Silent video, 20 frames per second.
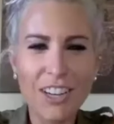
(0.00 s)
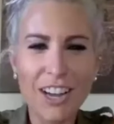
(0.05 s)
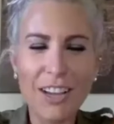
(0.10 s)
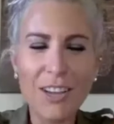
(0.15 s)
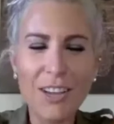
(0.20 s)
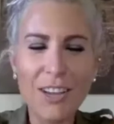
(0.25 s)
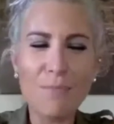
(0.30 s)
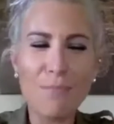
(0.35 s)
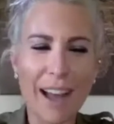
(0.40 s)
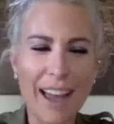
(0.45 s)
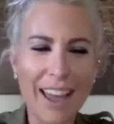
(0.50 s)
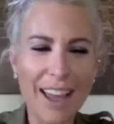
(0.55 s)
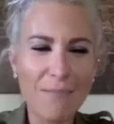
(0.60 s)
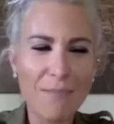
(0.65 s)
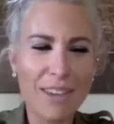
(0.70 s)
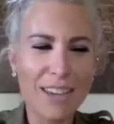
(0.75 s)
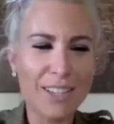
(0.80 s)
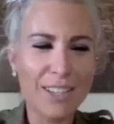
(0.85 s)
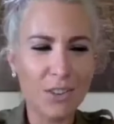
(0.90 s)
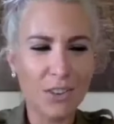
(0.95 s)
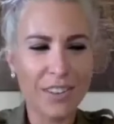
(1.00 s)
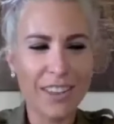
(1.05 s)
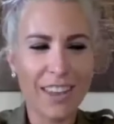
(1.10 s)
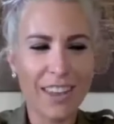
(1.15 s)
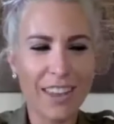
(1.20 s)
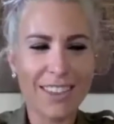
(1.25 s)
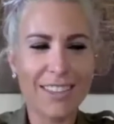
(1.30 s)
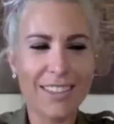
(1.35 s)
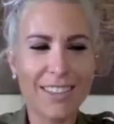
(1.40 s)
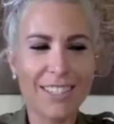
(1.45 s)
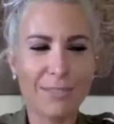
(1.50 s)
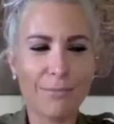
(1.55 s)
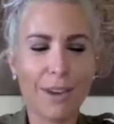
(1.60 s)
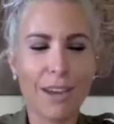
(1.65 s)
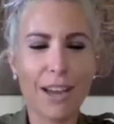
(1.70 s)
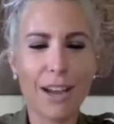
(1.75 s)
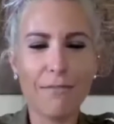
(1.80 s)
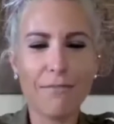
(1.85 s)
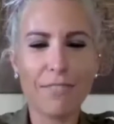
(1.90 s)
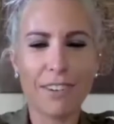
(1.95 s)
know how you buy it because you're like, this is
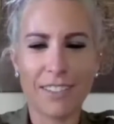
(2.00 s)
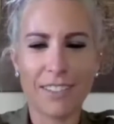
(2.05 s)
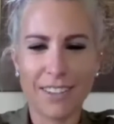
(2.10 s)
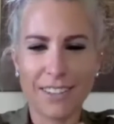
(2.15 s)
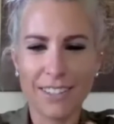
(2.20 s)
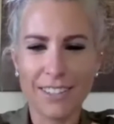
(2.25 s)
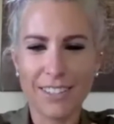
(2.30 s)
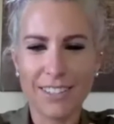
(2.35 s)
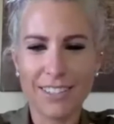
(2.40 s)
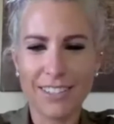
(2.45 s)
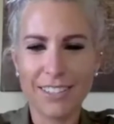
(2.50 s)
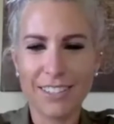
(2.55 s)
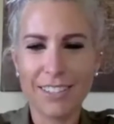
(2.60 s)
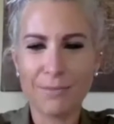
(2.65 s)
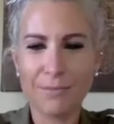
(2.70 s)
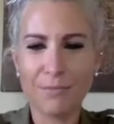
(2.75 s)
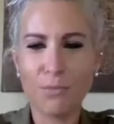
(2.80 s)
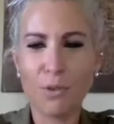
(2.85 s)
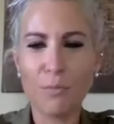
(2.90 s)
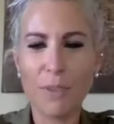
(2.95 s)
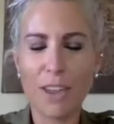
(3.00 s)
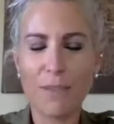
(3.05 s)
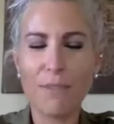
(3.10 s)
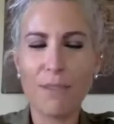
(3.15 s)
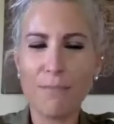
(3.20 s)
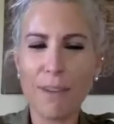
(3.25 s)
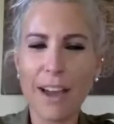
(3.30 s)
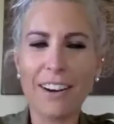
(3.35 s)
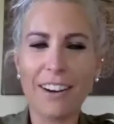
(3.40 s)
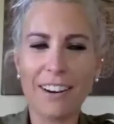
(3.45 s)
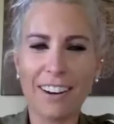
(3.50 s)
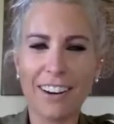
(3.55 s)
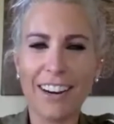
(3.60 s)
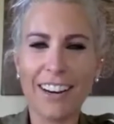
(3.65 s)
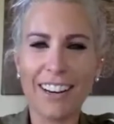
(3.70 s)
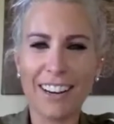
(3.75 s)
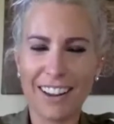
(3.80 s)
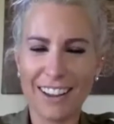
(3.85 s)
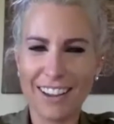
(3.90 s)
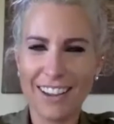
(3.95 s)
my comfort. This will make me better,
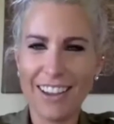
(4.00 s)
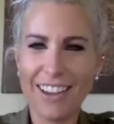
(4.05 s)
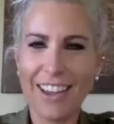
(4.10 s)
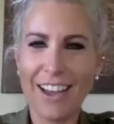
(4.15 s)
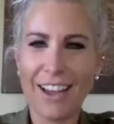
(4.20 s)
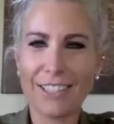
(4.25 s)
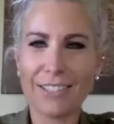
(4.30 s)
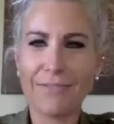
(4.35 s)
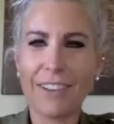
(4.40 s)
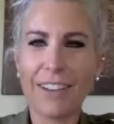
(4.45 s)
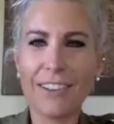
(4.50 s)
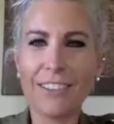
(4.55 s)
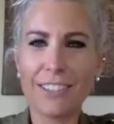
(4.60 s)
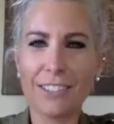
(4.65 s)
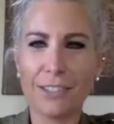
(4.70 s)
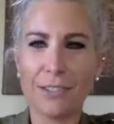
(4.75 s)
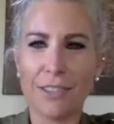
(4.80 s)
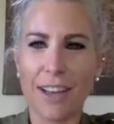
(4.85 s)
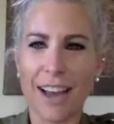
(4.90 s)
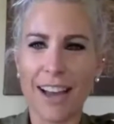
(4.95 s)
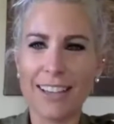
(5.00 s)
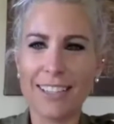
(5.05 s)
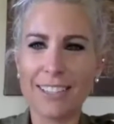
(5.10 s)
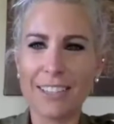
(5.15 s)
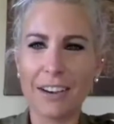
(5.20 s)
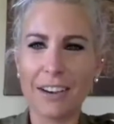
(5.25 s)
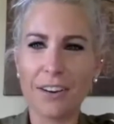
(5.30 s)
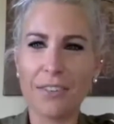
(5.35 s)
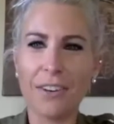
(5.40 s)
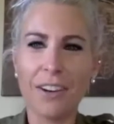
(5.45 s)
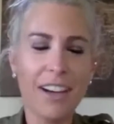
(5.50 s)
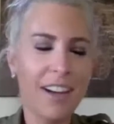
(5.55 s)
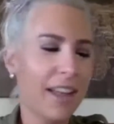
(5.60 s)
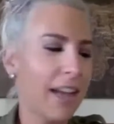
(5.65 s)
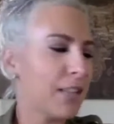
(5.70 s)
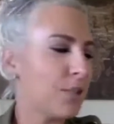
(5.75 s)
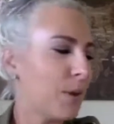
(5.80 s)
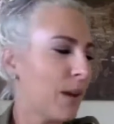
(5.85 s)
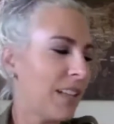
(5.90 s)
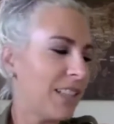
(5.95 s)
and it has failed to do that, so
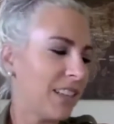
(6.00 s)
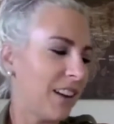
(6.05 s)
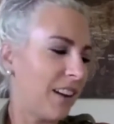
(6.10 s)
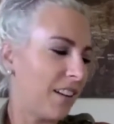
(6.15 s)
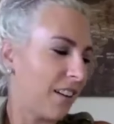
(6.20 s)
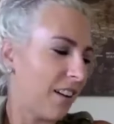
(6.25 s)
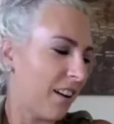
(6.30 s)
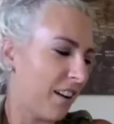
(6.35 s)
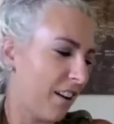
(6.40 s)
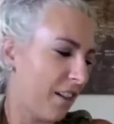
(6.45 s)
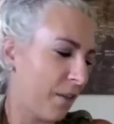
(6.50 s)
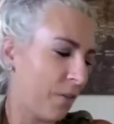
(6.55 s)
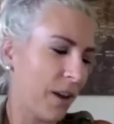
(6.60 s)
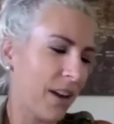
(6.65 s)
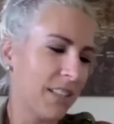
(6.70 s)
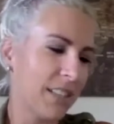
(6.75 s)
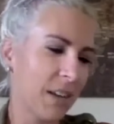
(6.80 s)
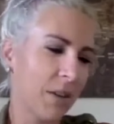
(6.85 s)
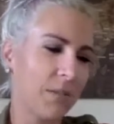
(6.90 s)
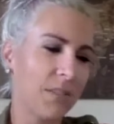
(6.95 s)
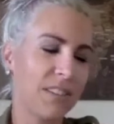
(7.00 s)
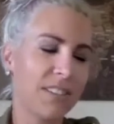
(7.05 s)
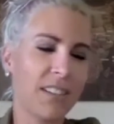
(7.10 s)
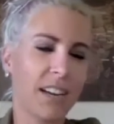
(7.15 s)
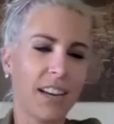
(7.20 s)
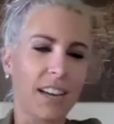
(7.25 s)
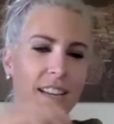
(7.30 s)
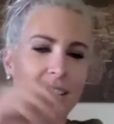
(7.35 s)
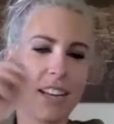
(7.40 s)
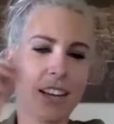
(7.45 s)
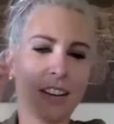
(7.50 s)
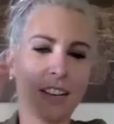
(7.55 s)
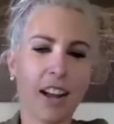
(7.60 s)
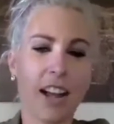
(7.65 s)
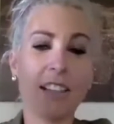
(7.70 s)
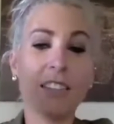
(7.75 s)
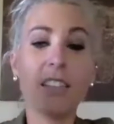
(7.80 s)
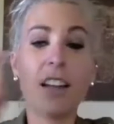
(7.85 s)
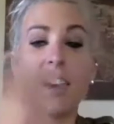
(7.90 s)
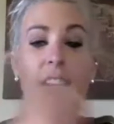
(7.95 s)
that's why it's not gone. Otherwise, I would suck it down.
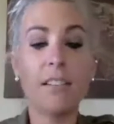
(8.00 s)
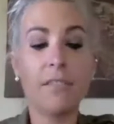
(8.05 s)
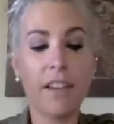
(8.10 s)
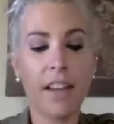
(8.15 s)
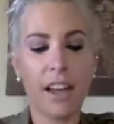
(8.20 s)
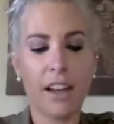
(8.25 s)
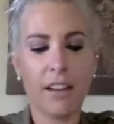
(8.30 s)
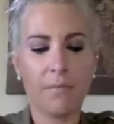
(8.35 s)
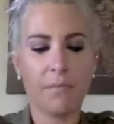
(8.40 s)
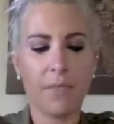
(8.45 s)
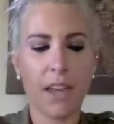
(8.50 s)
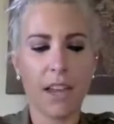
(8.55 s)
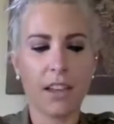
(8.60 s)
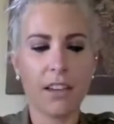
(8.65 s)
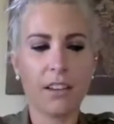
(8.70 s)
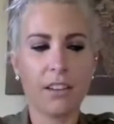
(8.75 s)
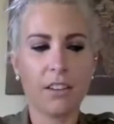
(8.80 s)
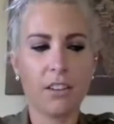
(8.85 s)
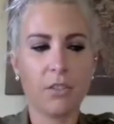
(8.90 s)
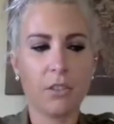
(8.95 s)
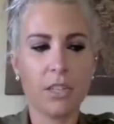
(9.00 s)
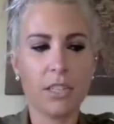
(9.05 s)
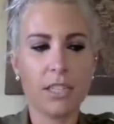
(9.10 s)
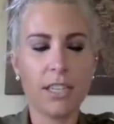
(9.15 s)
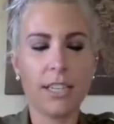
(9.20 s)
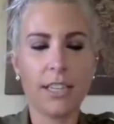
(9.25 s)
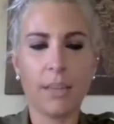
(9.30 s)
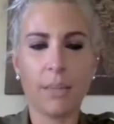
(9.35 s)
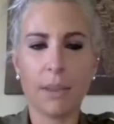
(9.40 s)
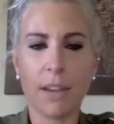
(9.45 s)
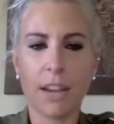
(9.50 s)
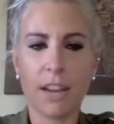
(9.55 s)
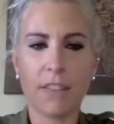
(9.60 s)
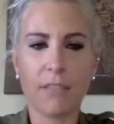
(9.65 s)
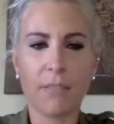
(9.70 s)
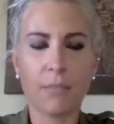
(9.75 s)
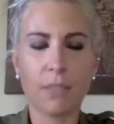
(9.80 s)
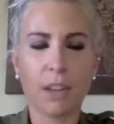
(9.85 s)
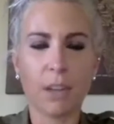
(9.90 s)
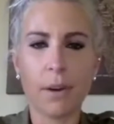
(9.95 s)
I love like green tea lemonade
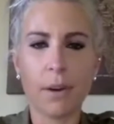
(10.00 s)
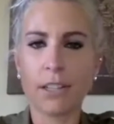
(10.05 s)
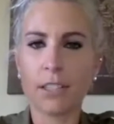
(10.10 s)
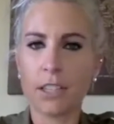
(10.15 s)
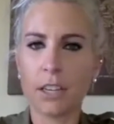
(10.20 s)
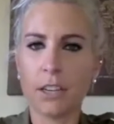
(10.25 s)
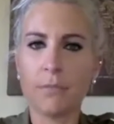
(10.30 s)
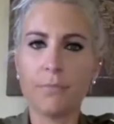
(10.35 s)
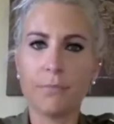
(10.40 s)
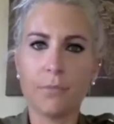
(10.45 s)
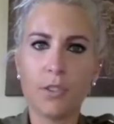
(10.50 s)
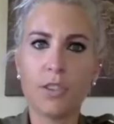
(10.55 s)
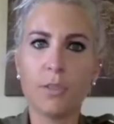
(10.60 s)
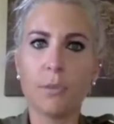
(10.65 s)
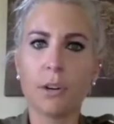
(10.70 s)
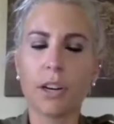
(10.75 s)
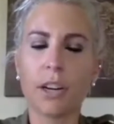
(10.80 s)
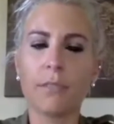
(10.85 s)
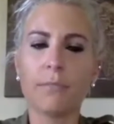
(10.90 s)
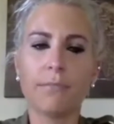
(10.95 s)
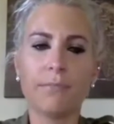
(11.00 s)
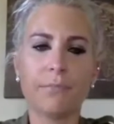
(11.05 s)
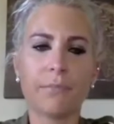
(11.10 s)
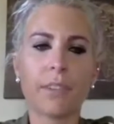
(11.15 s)
from Starbucks too. Super good.